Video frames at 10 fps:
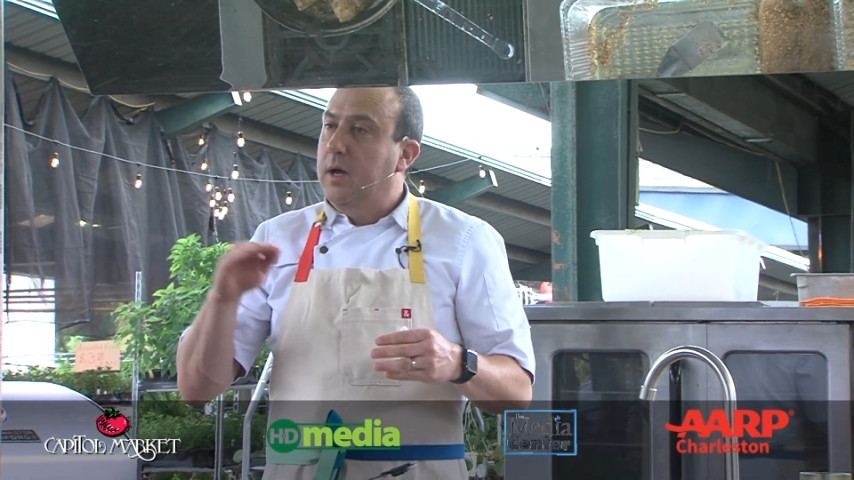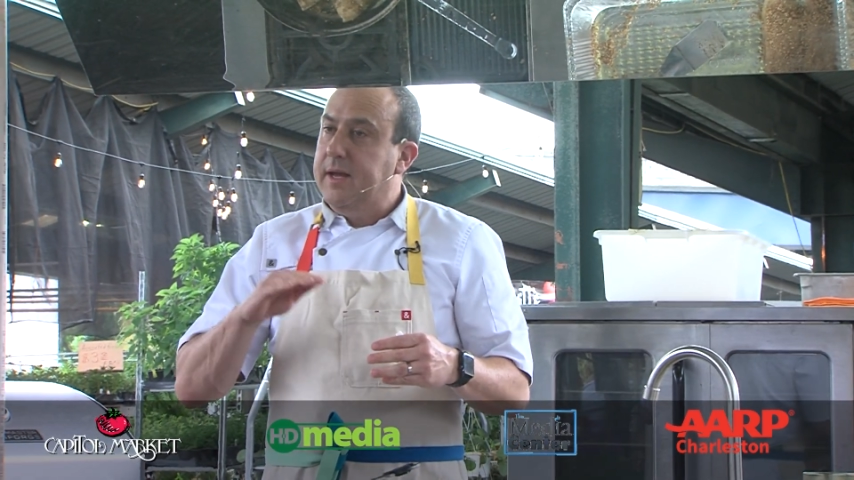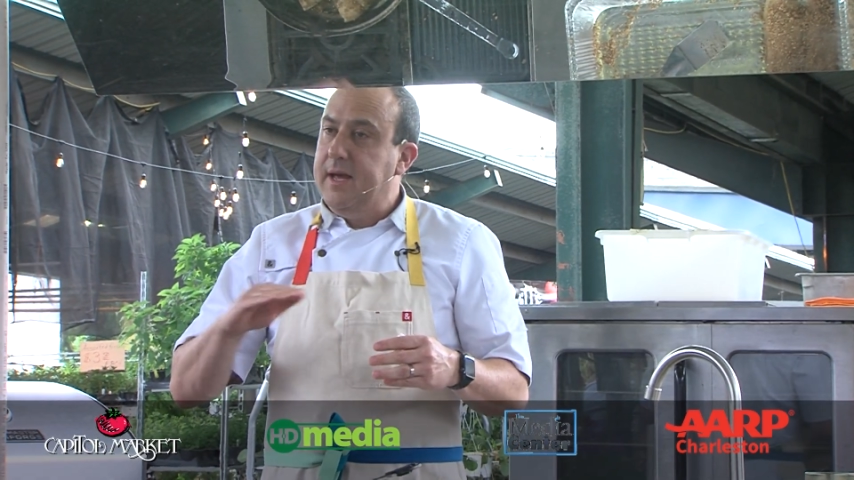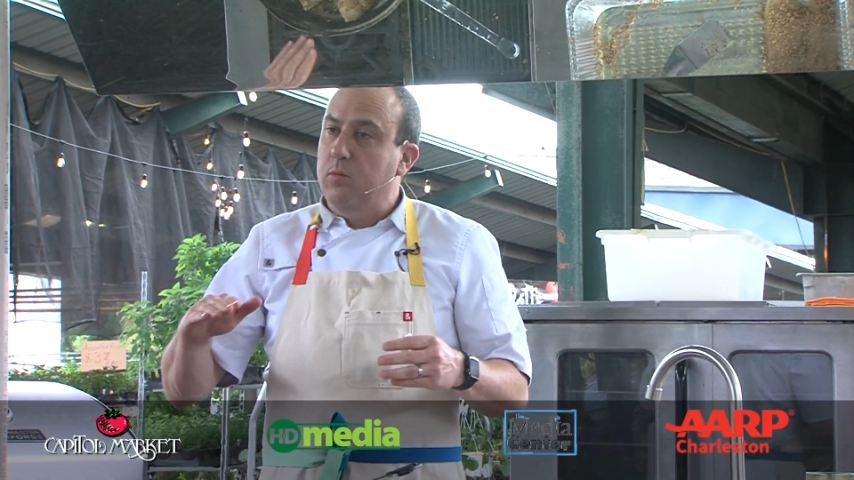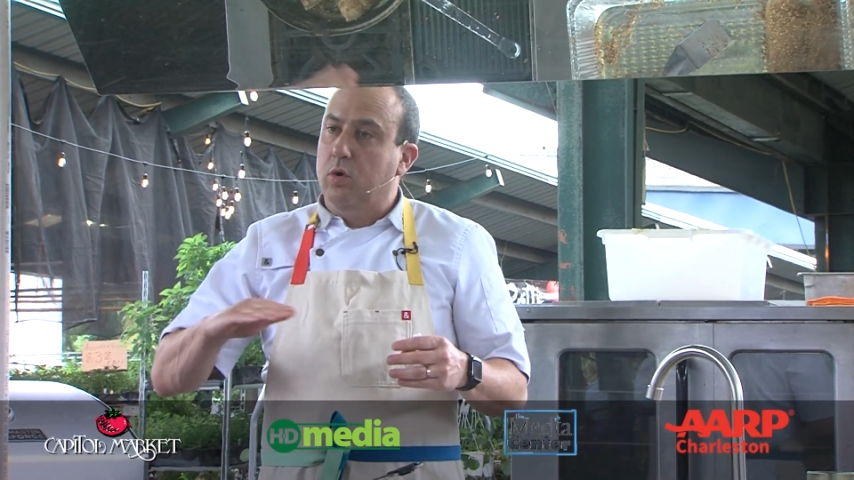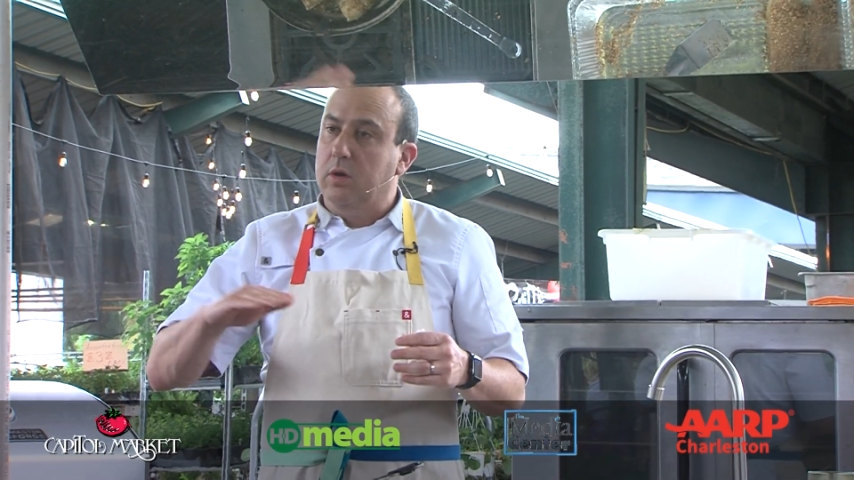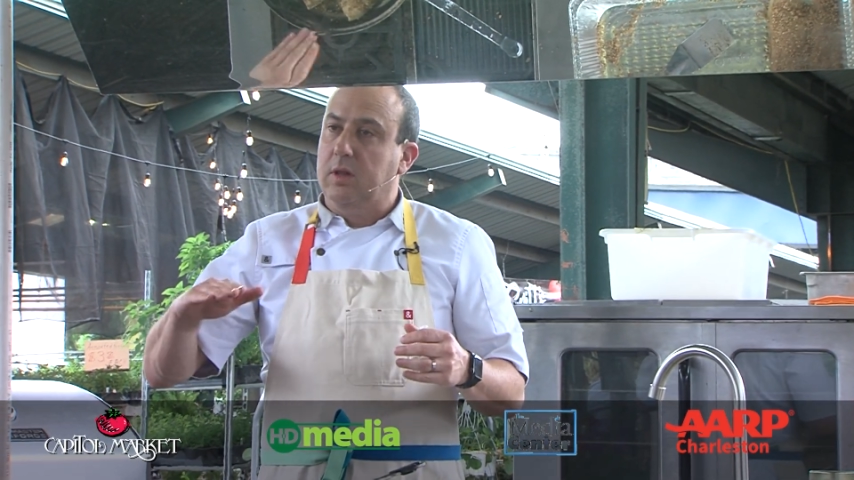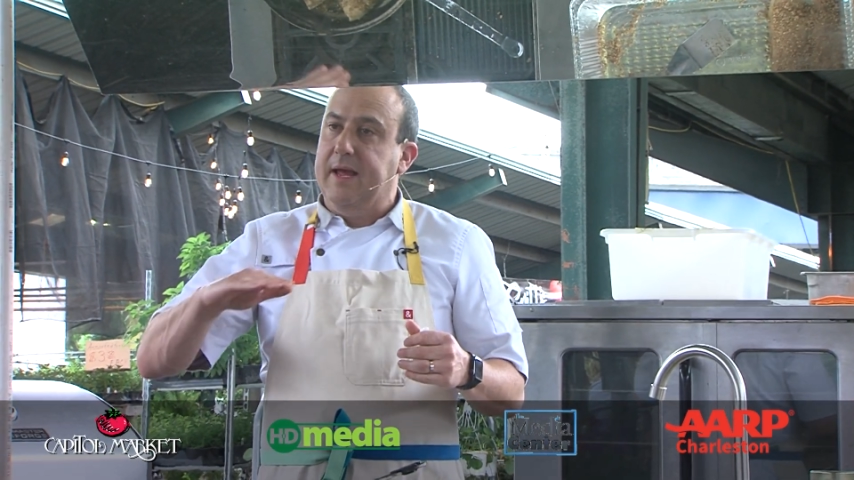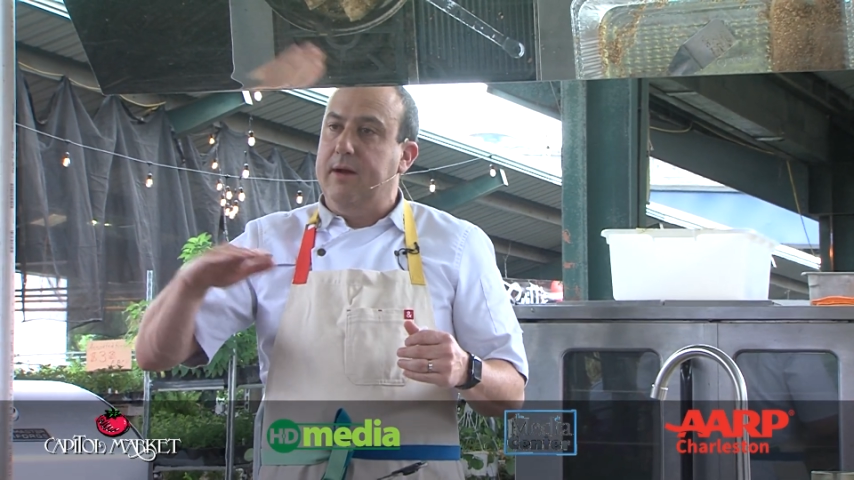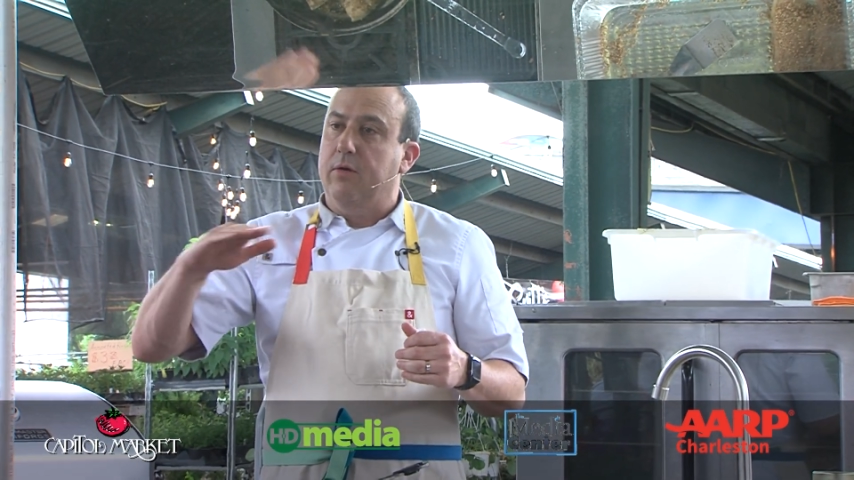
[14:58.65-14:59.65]
again, we're
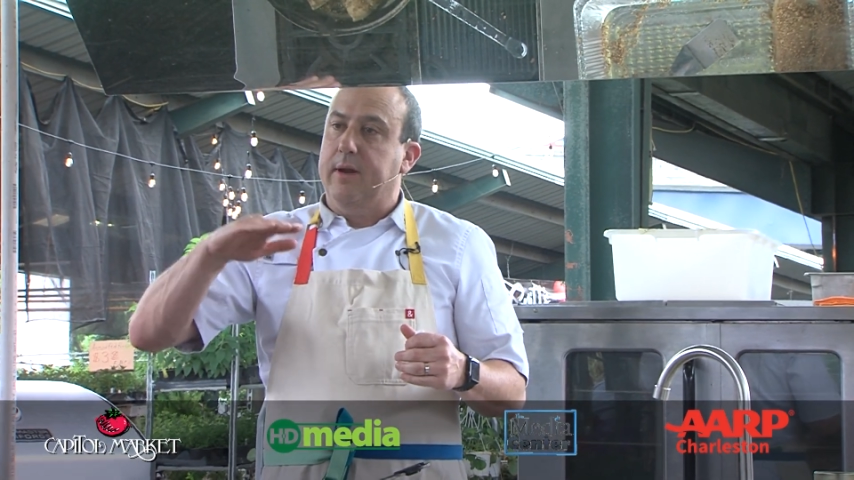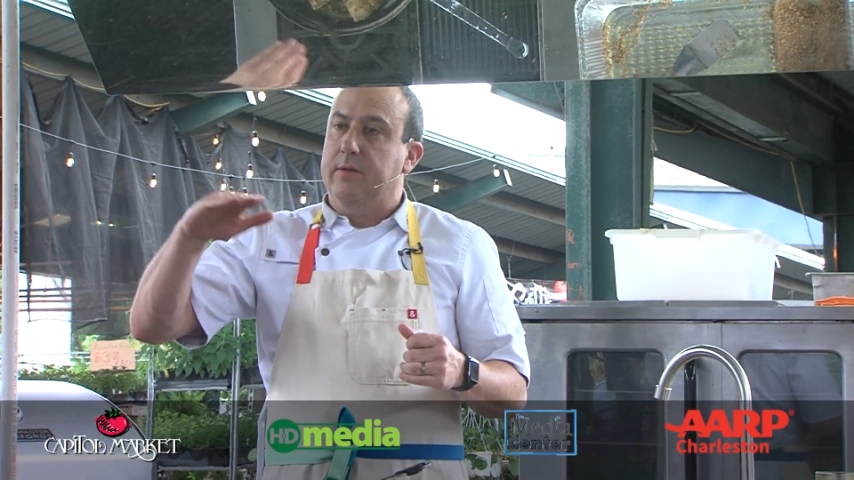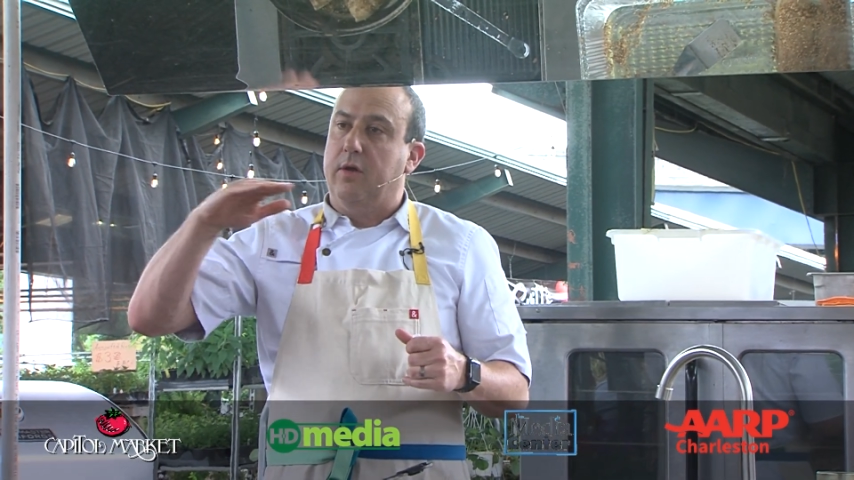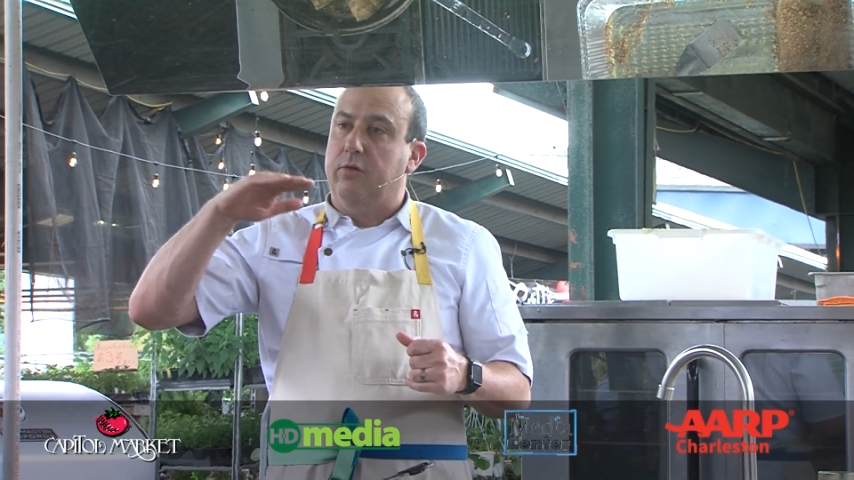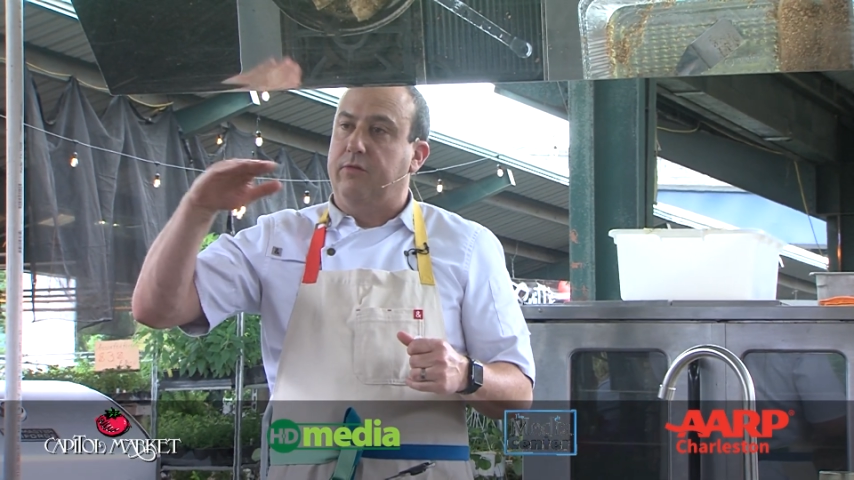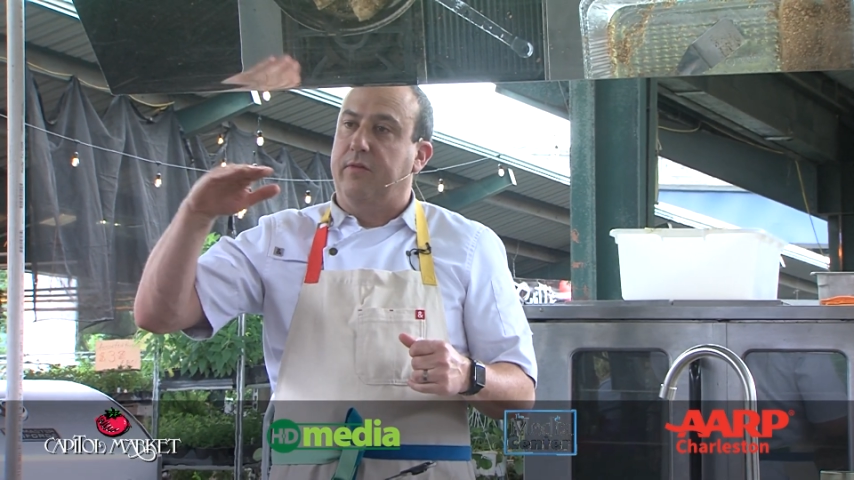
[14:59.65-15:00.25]
layering those